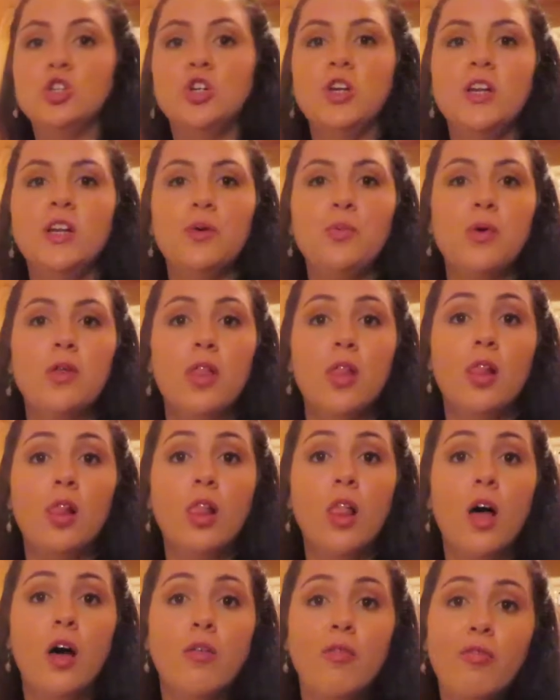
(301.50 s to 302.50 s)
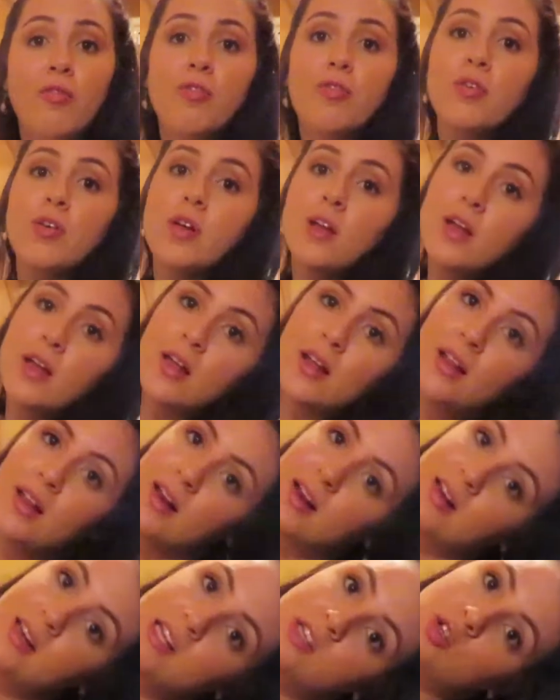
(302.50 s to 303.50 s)
Treat it with love,
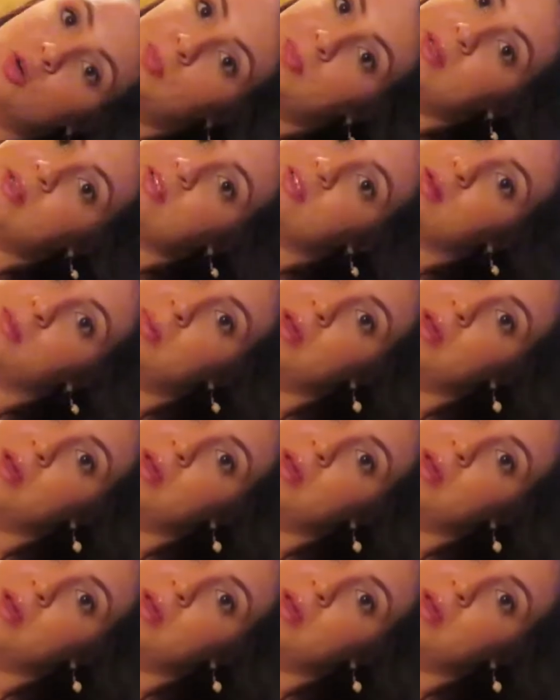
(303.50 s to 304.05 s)
like a little pizza